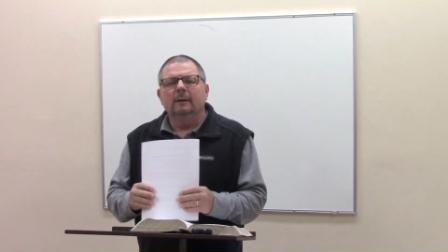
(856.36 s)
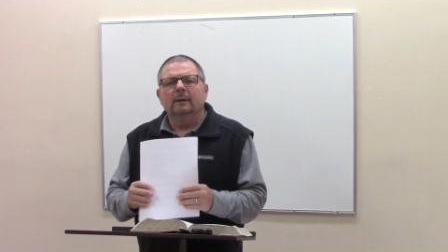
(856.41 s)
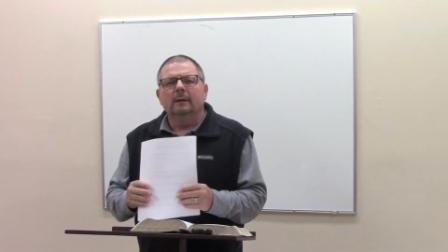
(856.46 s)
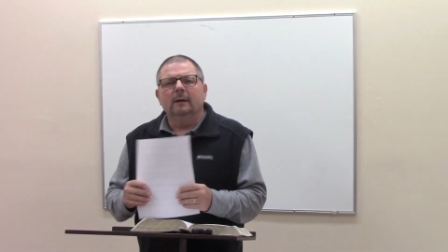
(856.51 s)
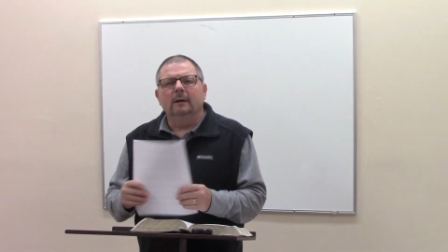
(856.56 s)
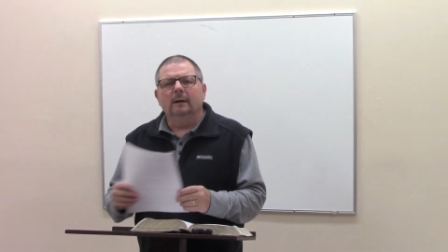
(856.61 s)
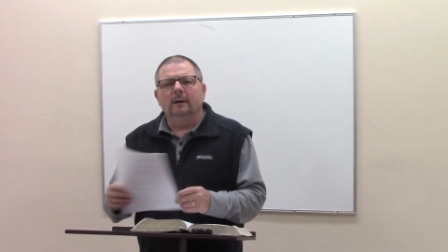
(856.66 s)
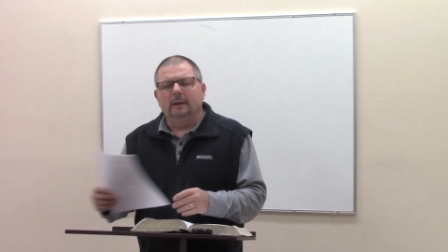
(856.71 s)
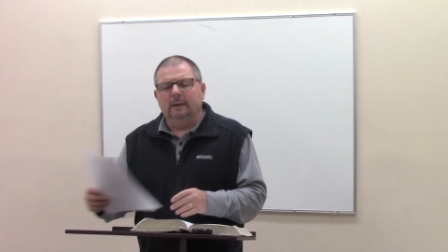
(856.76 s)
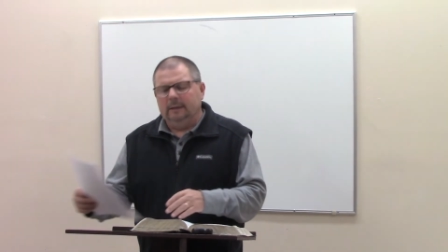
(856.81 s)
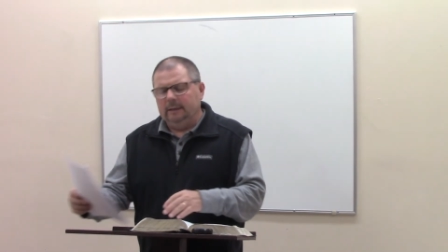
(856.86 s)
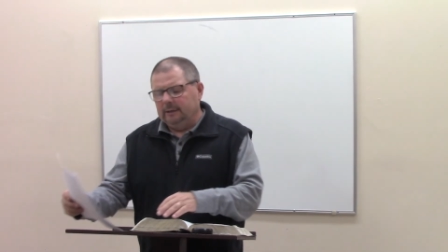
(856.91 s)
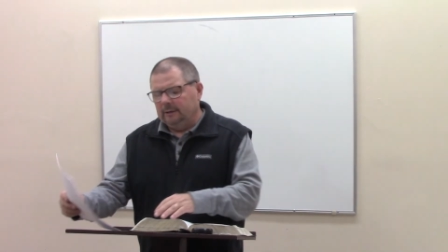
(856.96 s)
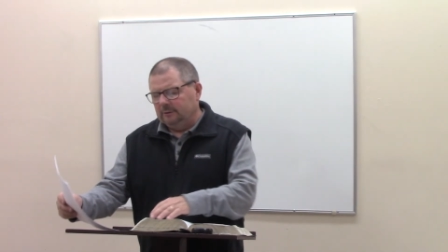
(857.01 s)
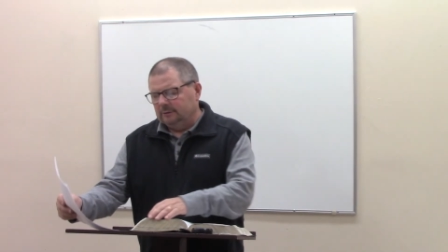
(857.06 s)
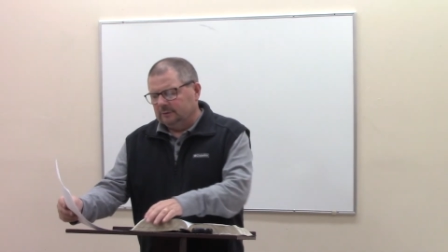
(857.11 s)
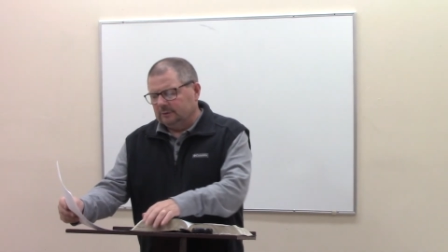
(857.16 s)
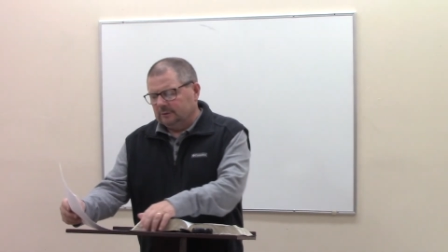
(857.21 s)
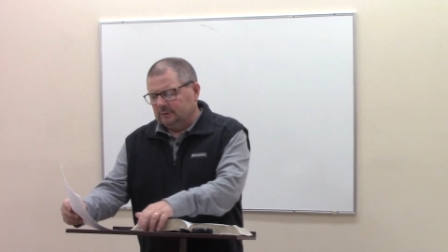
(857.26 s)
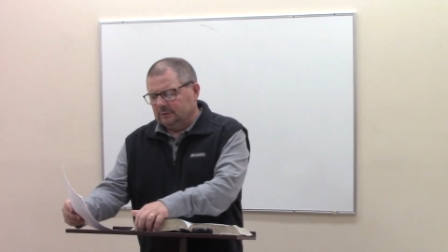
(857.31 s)
Uh, he
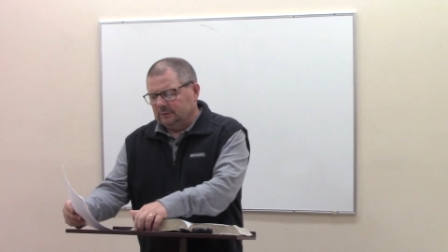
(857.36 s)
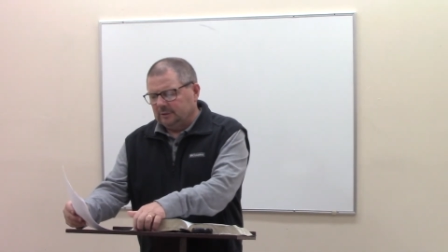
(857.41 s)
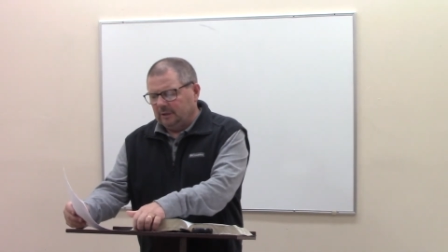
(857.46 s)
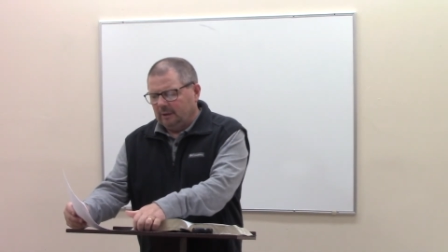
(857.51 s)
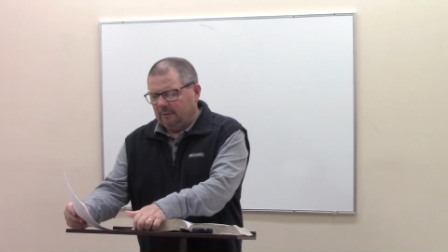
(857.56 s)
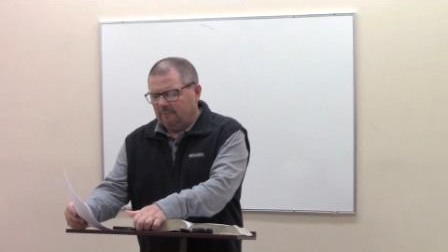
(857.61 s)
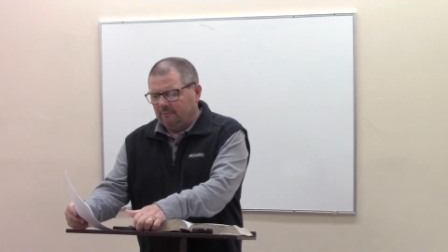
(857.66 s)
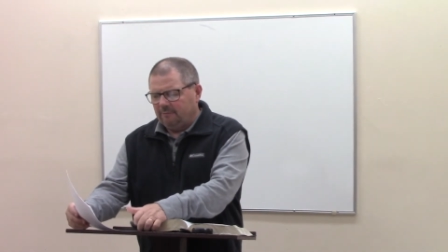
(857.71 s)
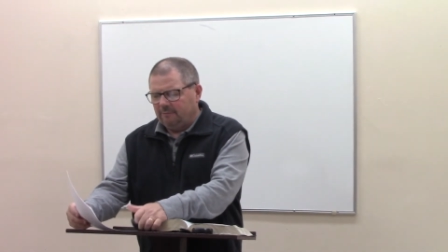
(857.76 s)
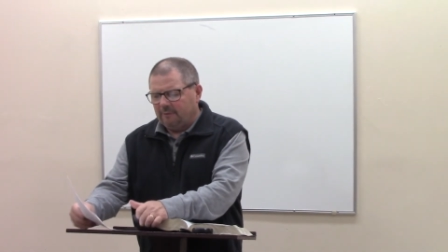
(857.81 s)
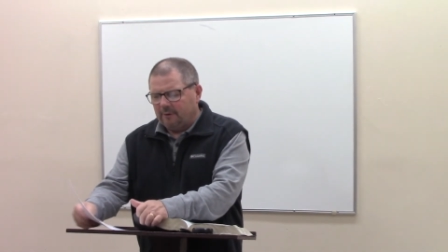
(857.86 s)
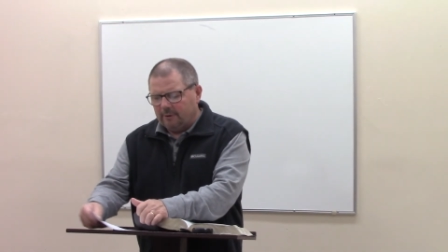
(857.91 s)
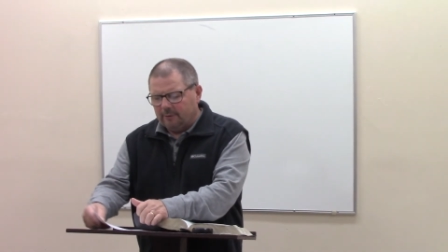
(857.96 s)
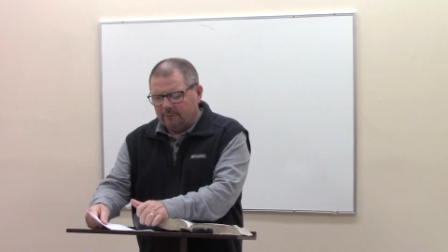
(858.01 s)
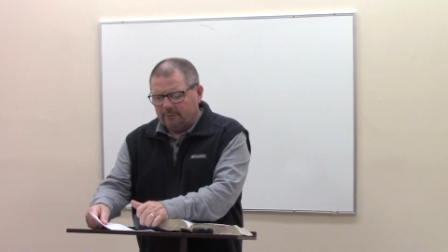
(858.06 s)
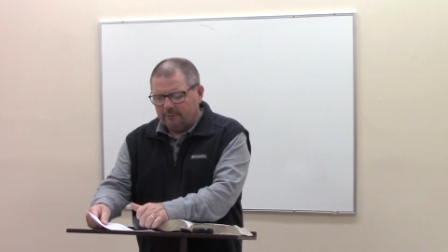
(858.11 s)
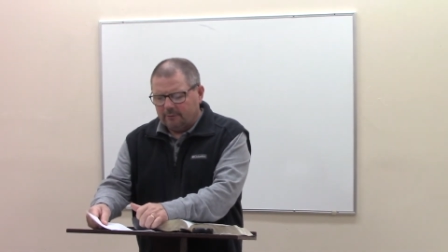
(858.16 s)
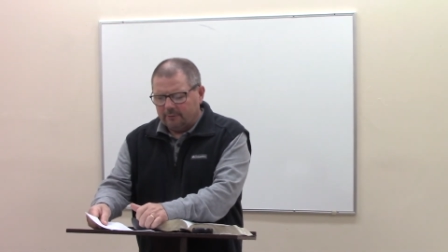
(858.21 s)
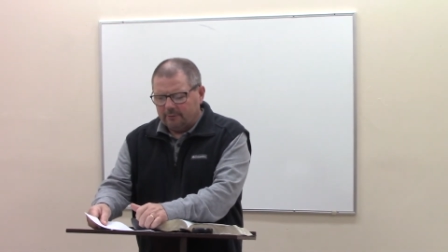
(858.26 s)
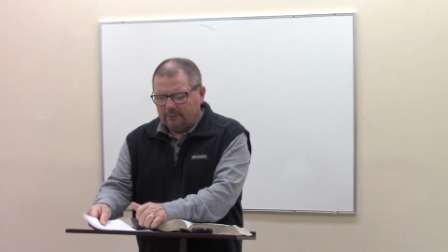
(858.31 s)
goes a step
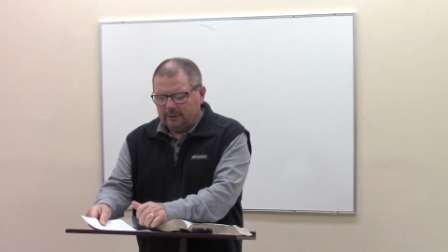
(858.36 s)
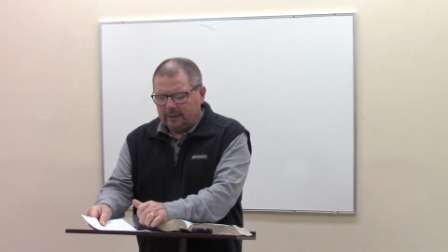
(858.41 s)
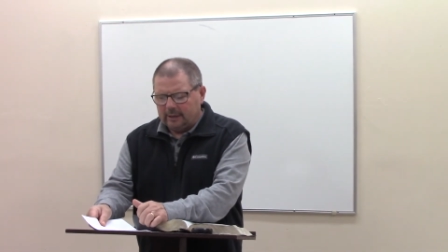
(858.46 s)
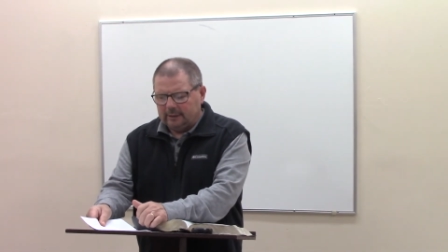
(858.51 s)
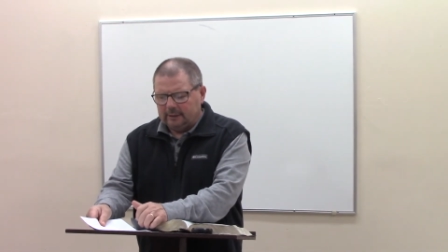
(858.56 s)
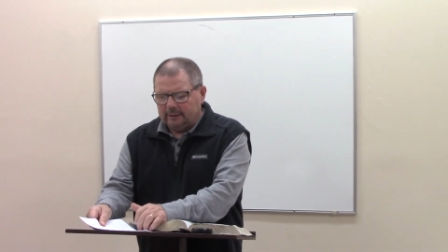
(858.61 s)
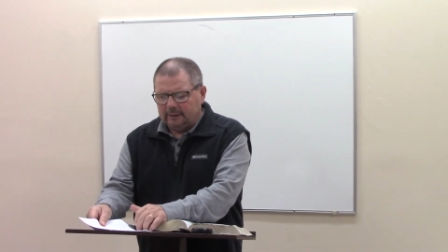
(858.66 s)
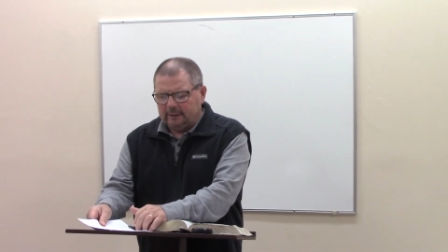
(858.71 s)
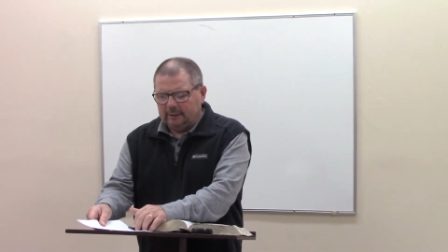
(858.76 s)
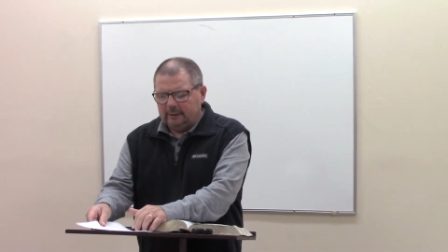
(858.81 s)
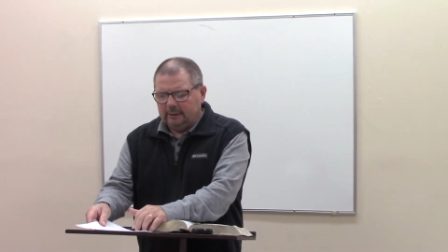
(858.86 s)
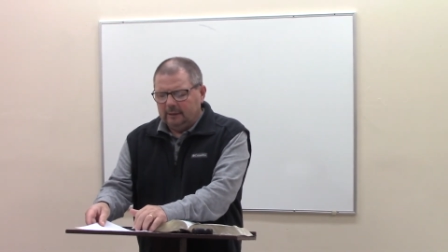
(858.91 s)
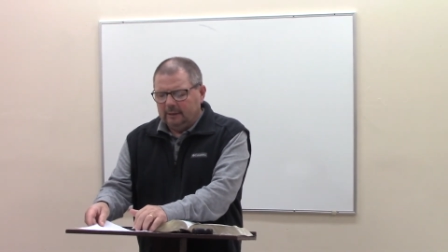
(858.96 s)
further, doesn't he?